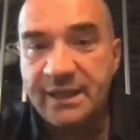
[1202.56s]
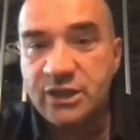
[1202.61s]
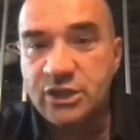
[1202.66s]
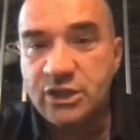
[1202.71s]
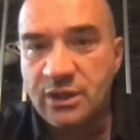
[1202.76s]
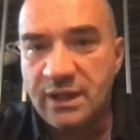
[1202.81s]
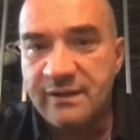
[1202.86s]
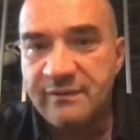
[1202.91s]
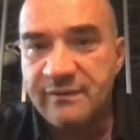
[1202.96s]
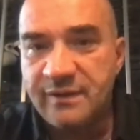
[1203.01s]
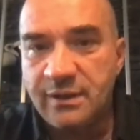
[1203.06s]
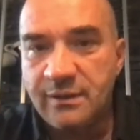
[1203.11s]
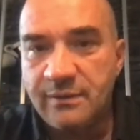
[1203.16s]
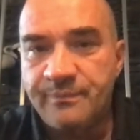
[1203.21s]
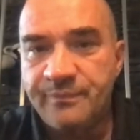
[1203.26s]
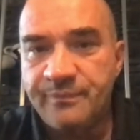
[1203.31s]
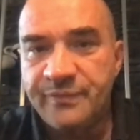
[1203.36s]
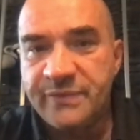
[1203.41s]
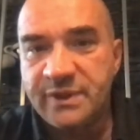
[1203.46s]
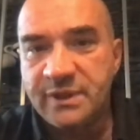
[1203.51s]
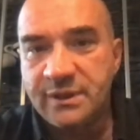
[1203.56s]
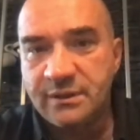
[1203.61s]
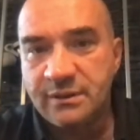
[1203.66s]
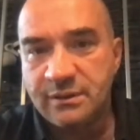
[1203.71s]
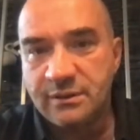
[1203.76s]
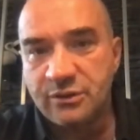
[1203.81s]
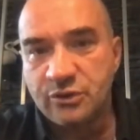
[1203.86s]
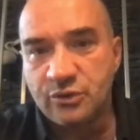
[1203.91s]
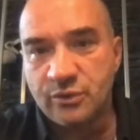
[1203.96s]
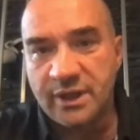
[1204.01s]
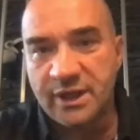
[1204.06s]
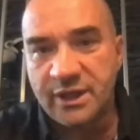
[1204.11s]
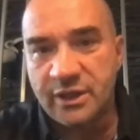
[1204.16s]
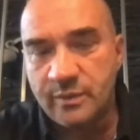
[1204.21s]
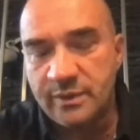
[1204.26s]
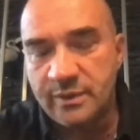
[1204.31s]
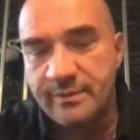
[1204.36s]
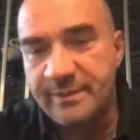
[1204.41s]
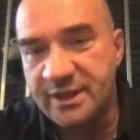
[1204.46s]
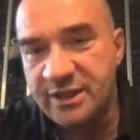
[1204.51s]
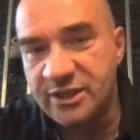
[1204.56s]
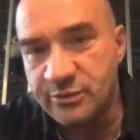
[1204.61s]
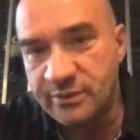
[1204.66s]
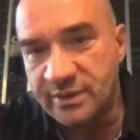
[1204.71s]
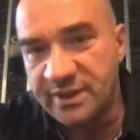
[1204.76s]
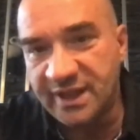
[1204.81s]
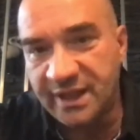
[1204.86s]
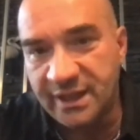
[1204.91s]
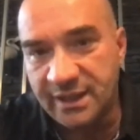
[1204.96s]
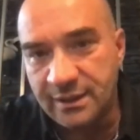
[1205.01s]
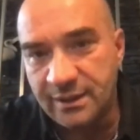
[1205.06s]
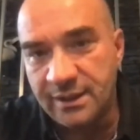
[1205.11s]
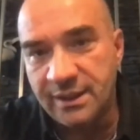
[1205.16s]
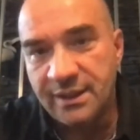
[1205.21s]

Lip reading: level together with the menstrual cycle.